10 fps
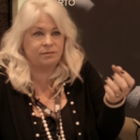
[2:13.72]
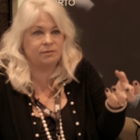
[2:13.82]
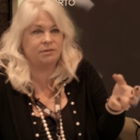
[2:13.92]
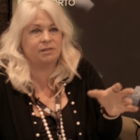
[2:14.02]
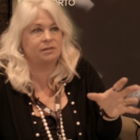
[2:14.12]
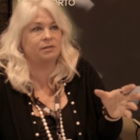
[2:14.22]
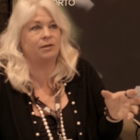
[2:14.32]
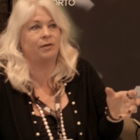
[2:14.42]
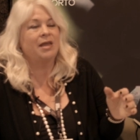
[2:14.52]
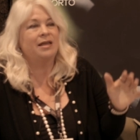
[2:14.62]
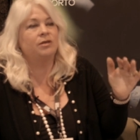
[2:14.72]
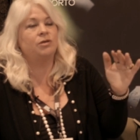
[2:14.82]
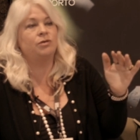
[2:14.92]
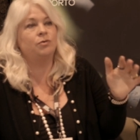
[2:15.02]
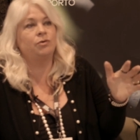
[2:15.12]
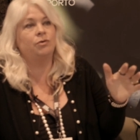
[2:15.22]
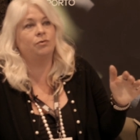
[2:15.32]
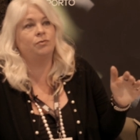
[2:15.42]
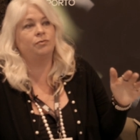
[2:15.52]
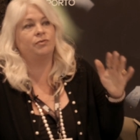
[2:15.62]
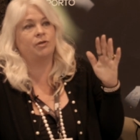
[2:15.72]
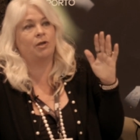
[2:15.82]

is, you know, you, you,